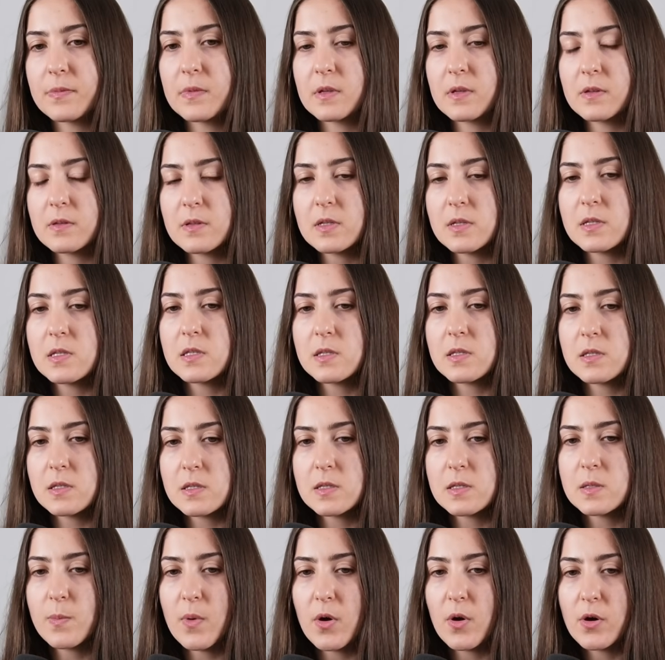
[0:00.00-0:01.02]
That's a
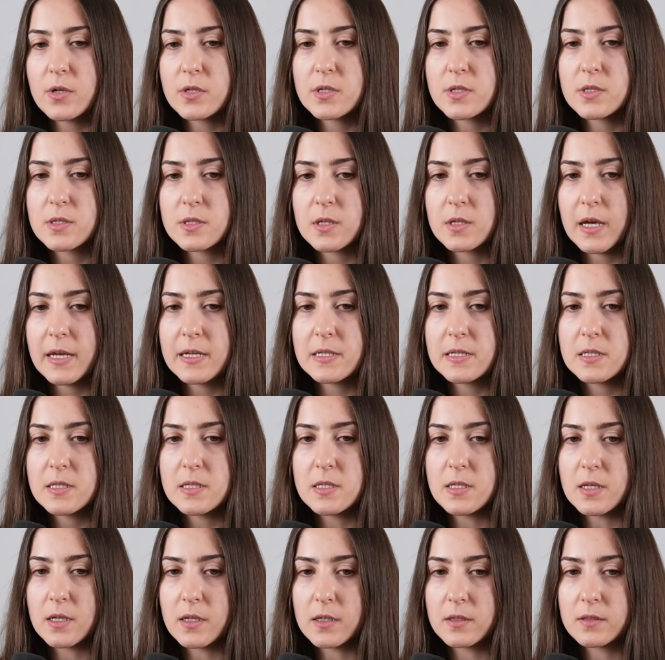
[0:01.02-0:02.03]
smart
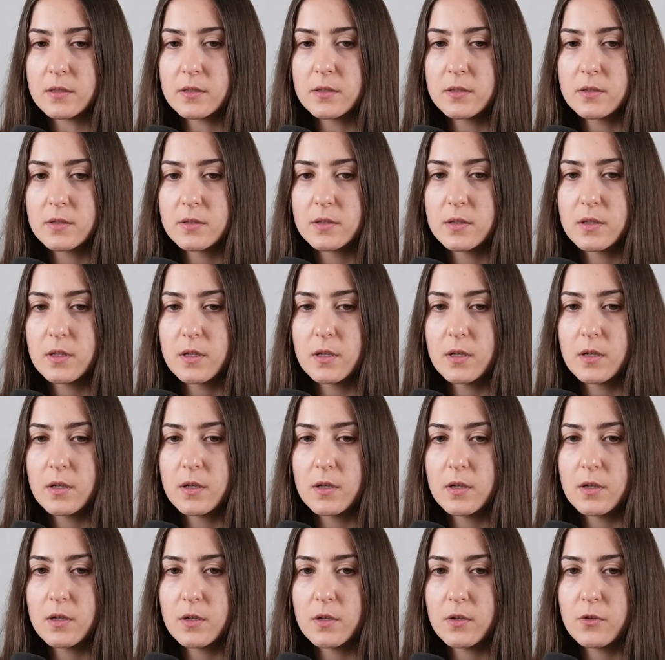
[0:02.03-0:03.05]
idea
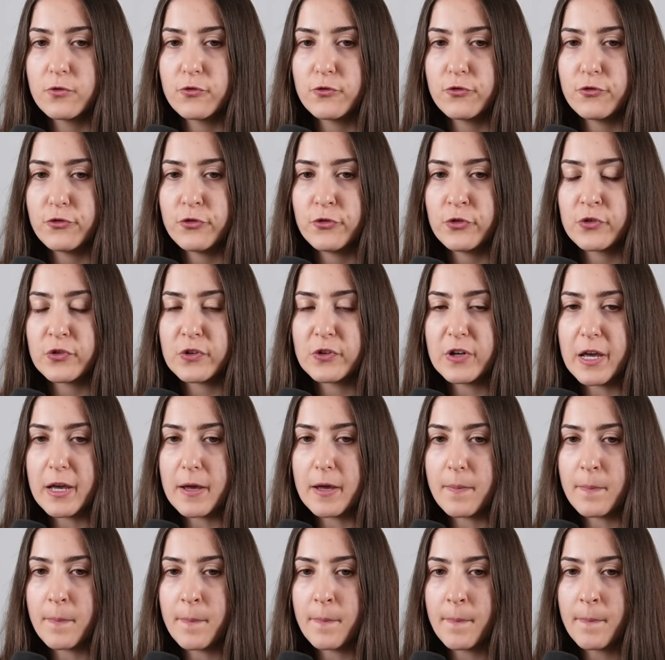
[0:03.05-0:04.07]
for
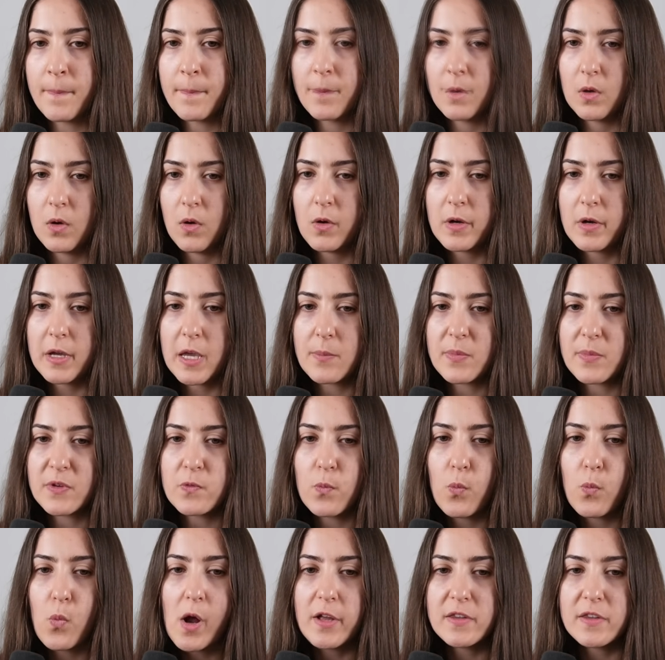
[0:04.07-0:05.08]
them. Okay, but
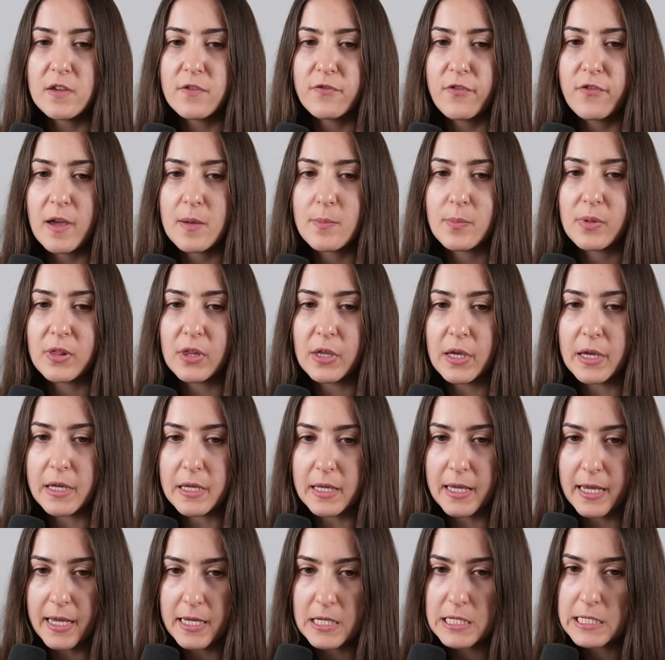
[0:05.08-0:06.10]
what if I play
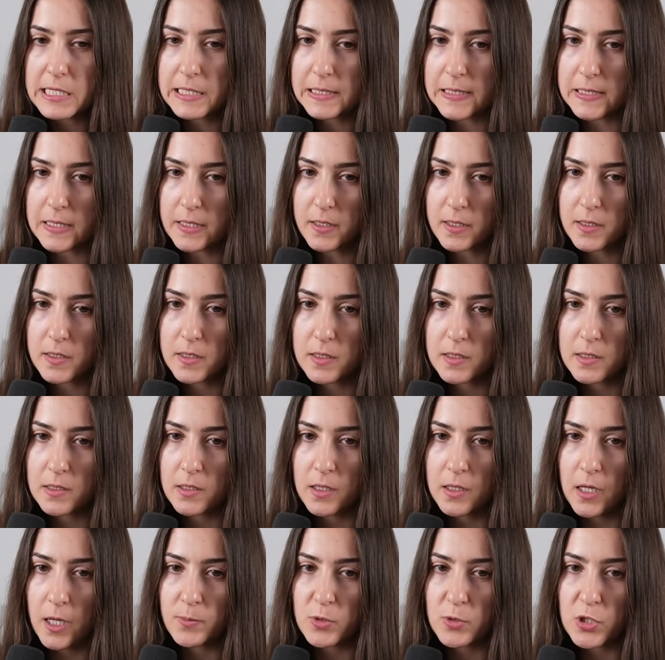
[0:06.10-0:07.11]
h6?
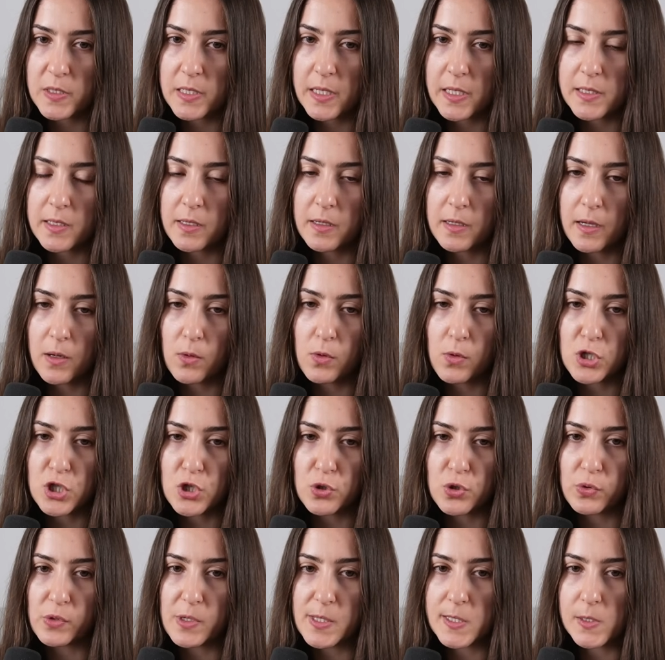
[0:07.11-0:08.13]
I'm just asking a question
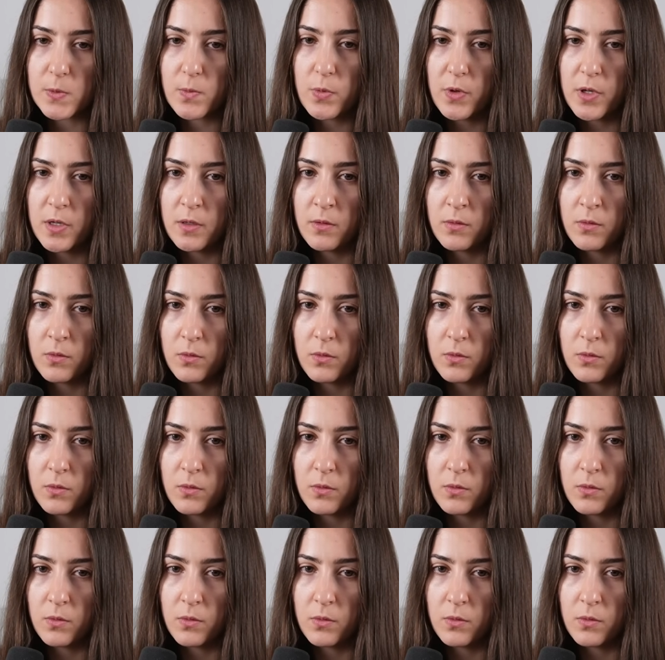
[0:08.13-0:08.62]
to this queen.